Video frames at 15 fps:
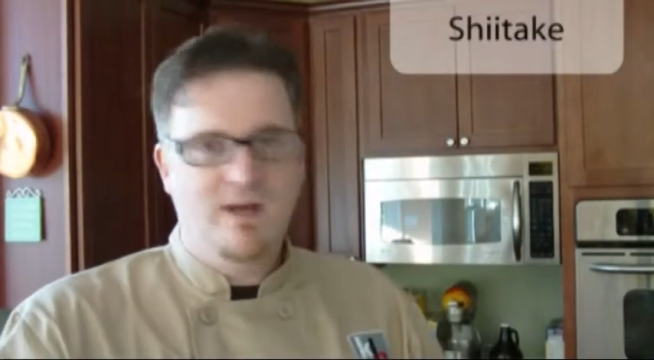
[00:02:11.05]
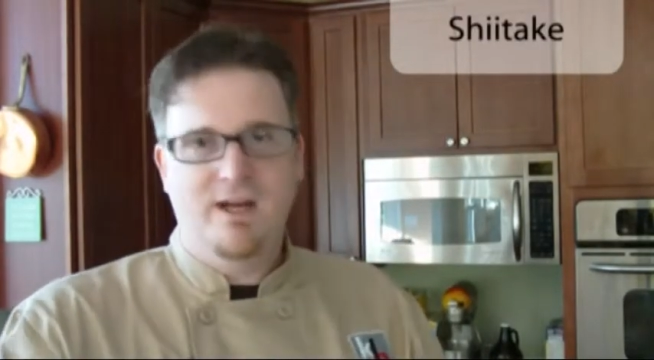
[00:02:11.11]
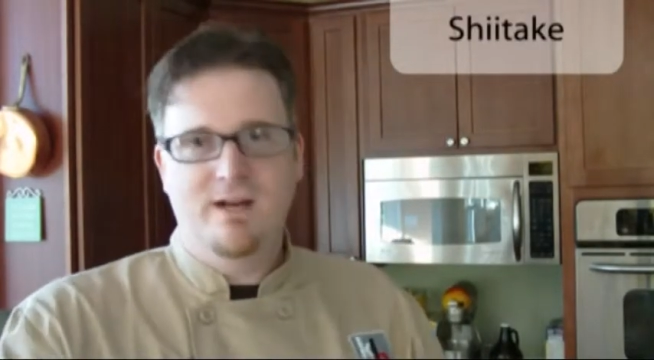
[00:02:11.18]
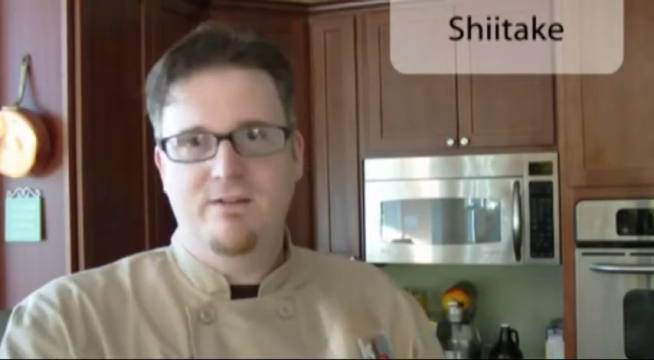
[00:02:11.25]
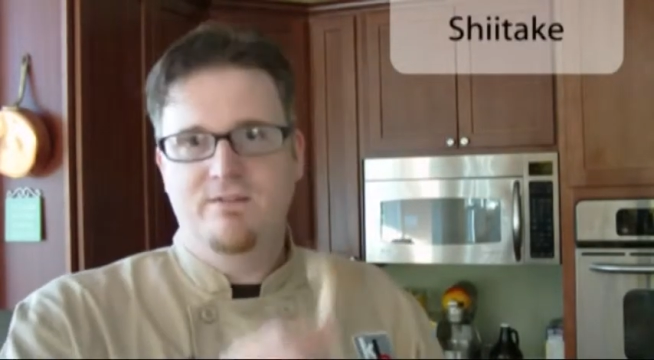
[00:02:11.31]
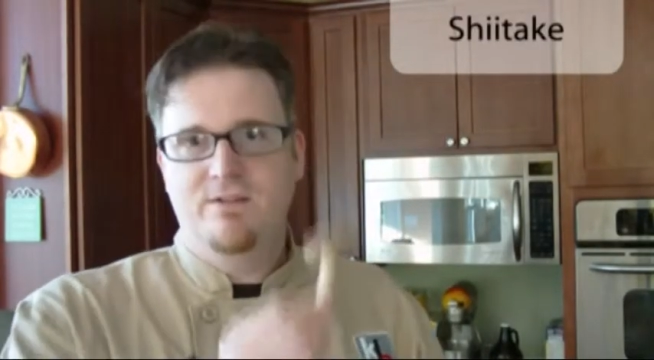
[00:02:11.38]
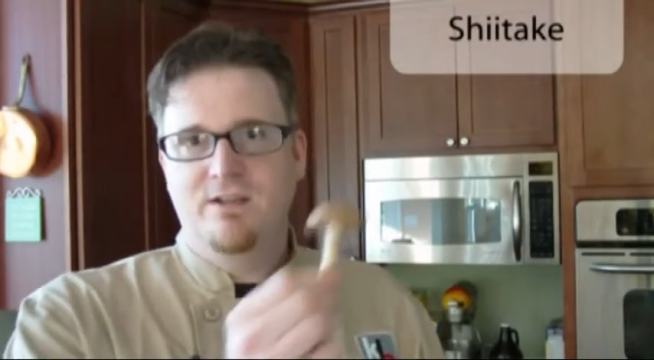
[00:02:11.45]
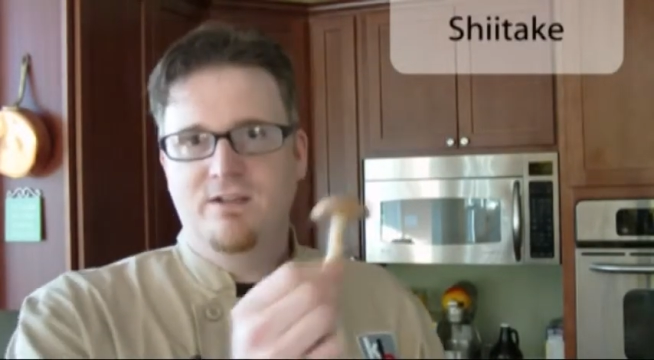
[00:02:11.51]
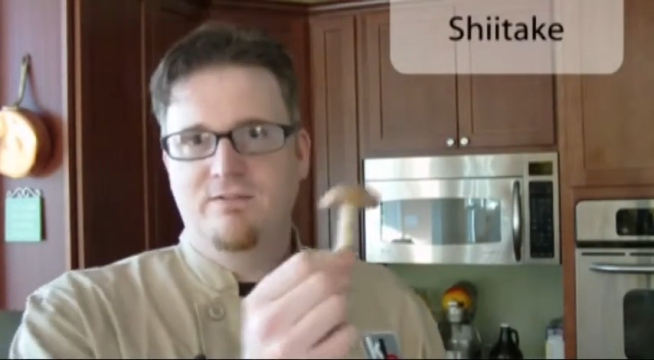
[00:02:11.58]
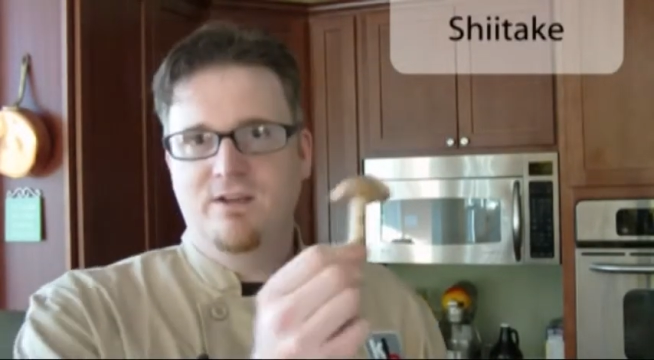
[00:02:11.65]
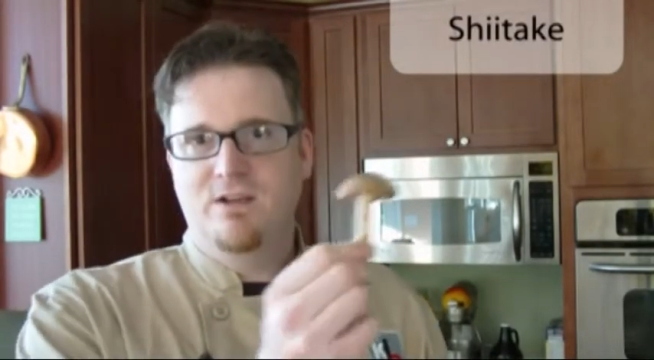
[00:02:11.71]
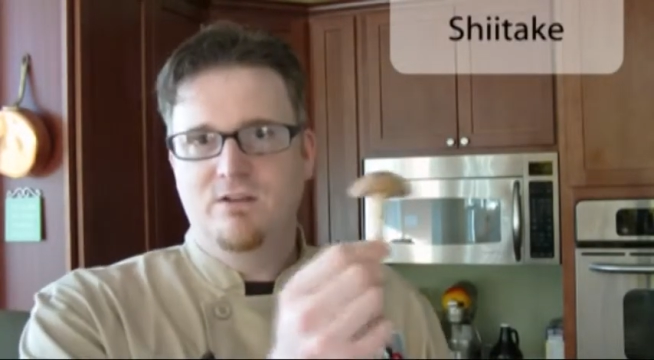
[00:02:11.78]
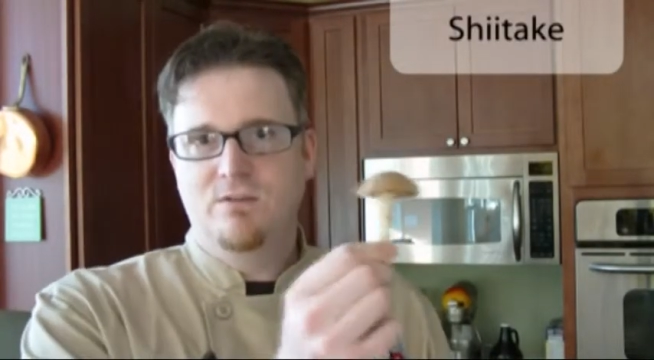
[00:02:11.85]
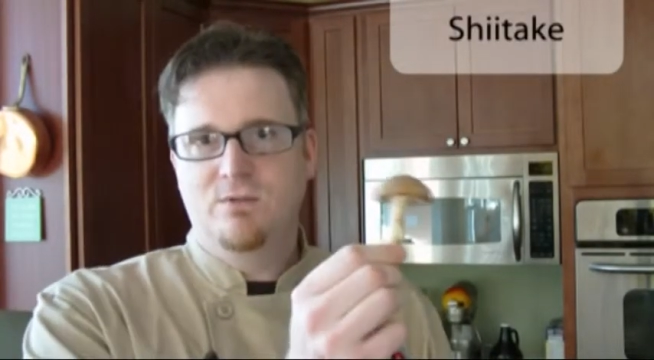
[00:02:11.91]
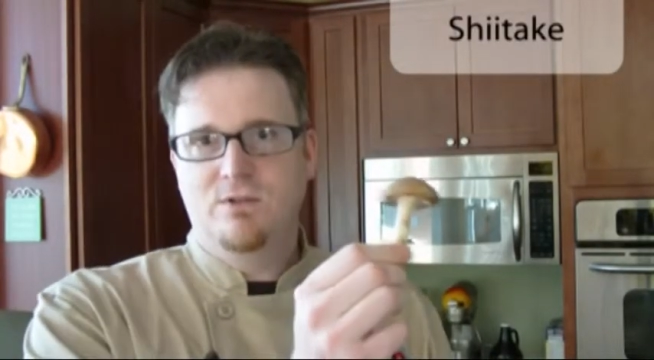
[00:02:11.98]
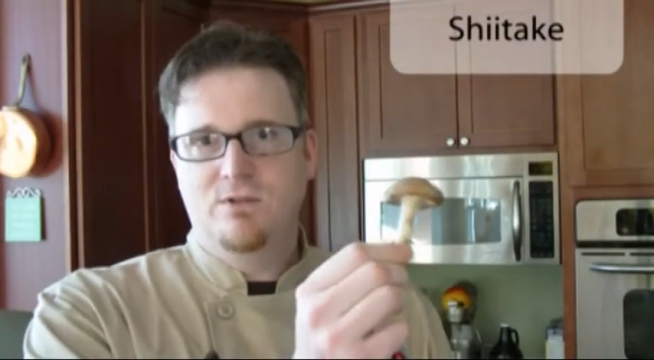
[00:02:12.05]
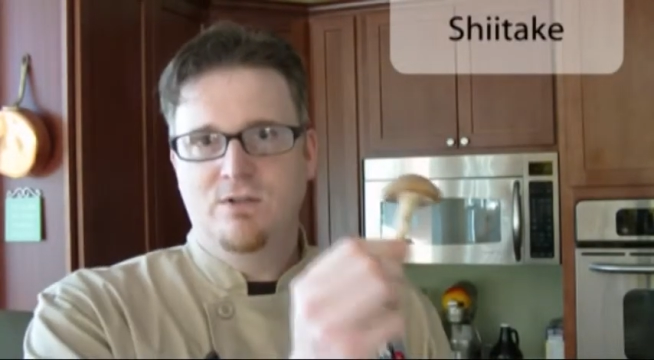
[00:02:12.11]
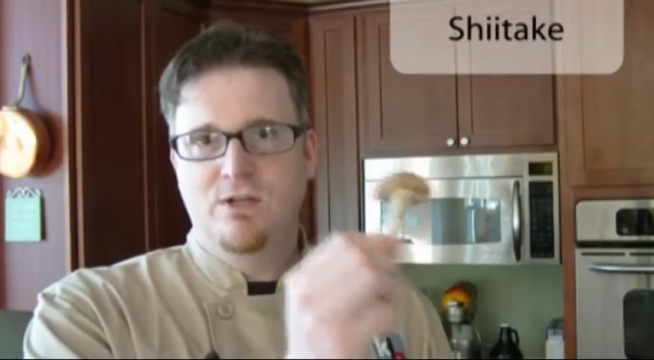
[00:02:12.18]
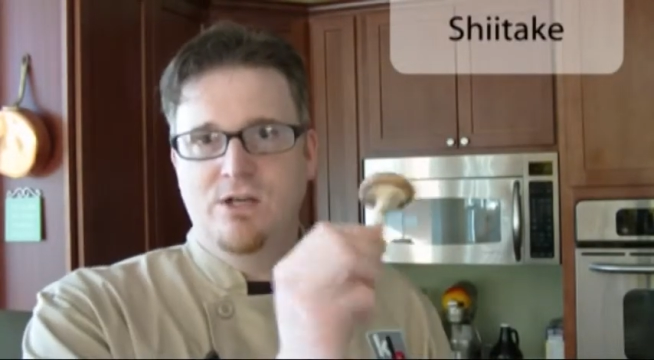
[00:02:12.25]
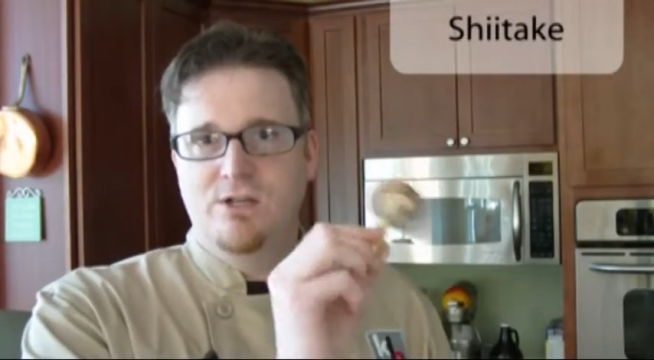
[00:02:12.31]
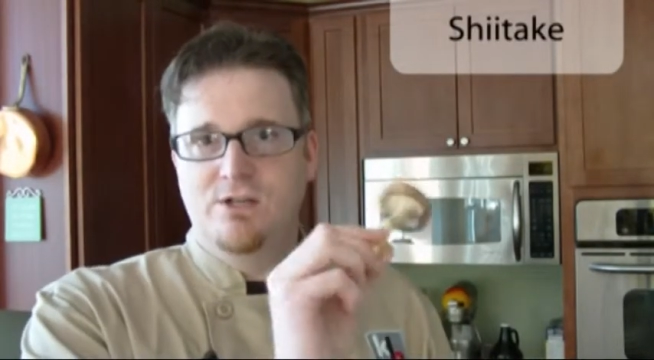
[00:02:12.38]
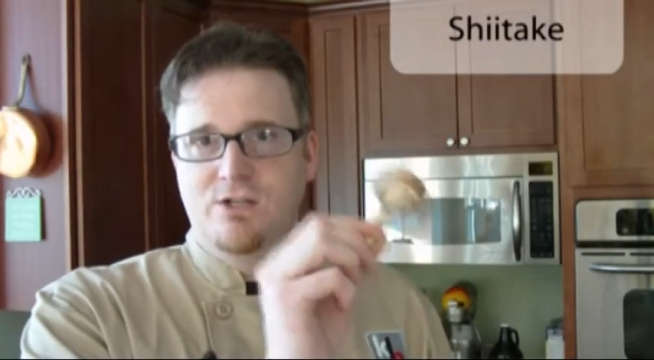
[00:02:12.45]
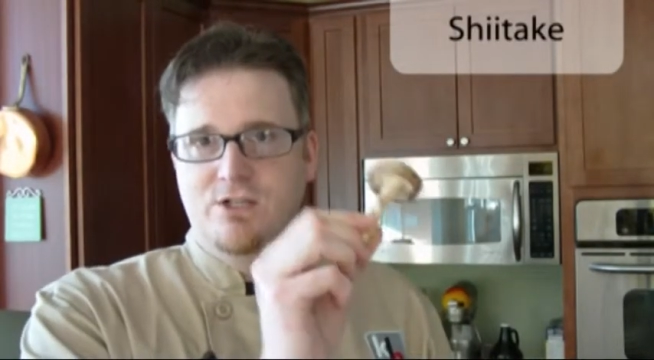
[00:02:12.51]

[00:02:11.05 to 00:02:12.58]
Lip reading: have the venerable